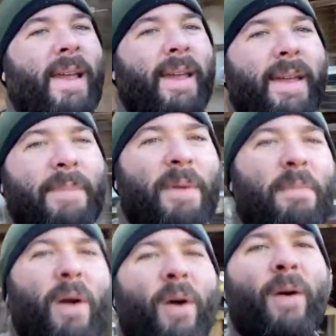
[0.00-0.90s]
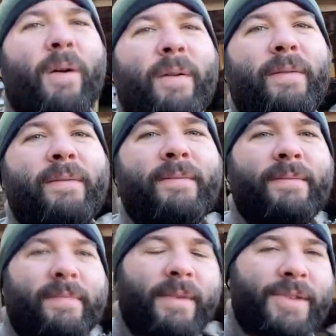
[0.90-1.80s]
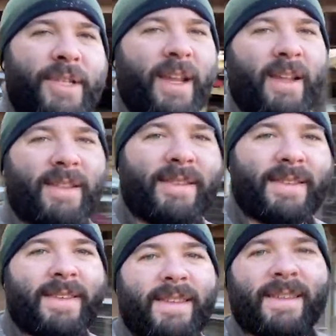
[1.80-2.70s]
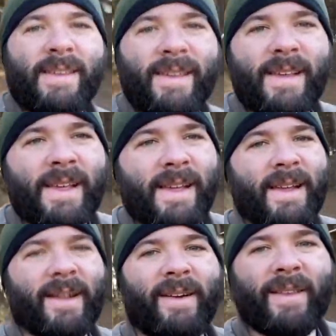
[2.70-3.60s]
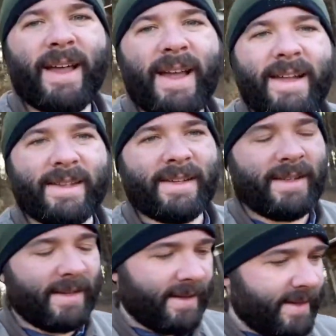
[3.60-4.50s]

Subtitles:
and my barn, and chickens, all that. And